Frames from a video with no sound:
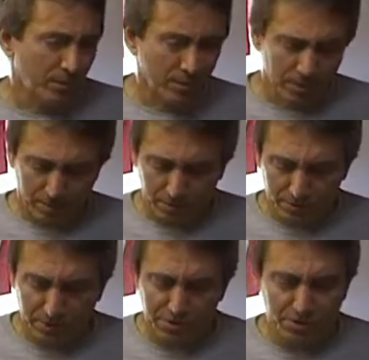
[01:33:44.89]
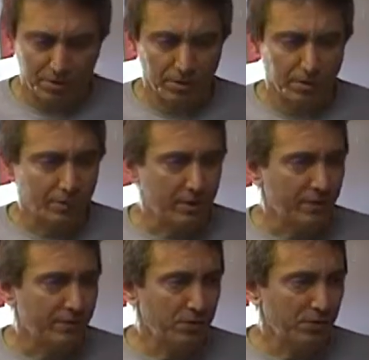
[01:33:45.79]
Yeah, well, these are. I mean,
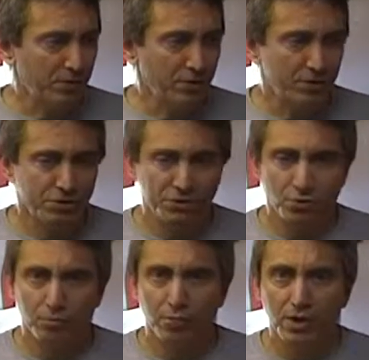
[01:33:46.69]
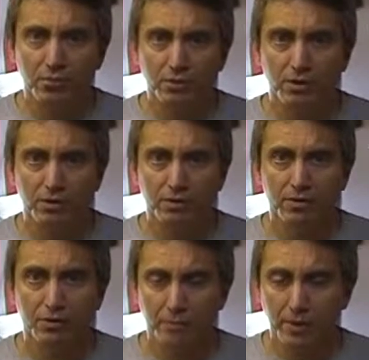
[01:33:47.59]
if you're you're the sole breadwinner
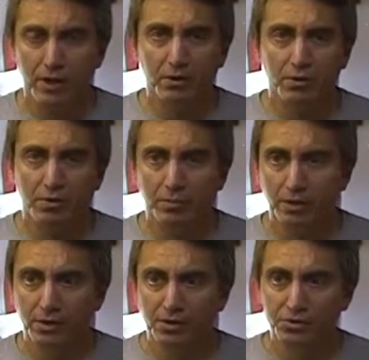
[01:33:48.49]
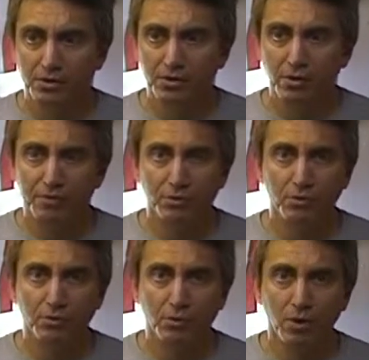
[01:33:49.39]
and you're paying all the bills and you have to
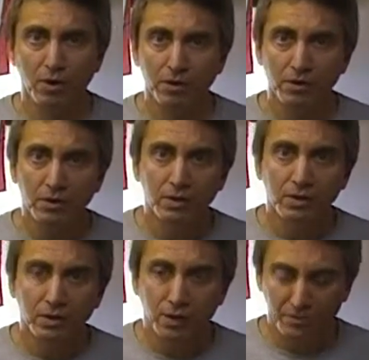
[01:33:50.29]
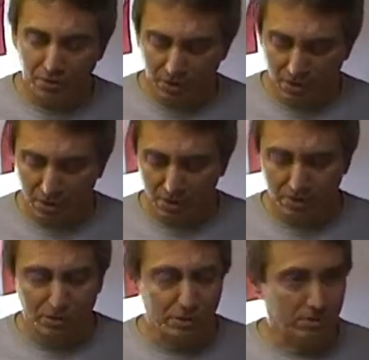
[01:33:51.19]
go to work every day, you
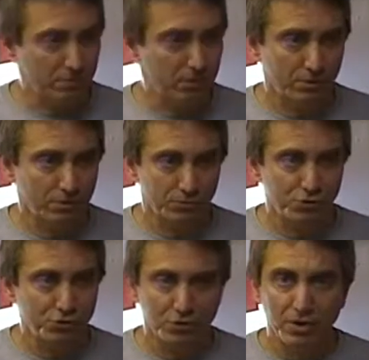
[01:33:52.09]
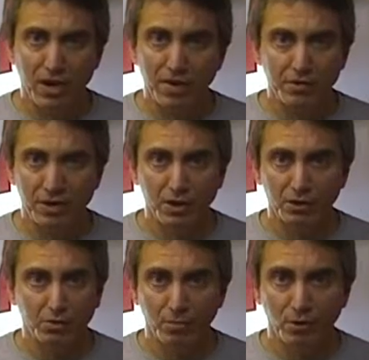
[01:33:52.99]
you, you shouldn't have any
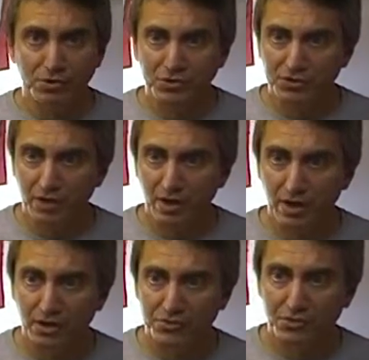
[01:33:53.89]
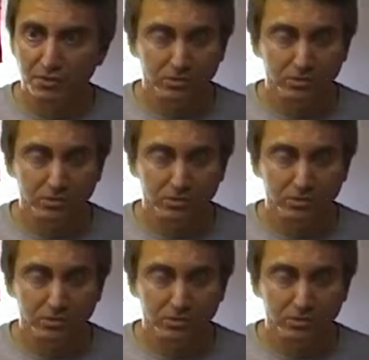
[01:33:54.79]
other bosses in the house.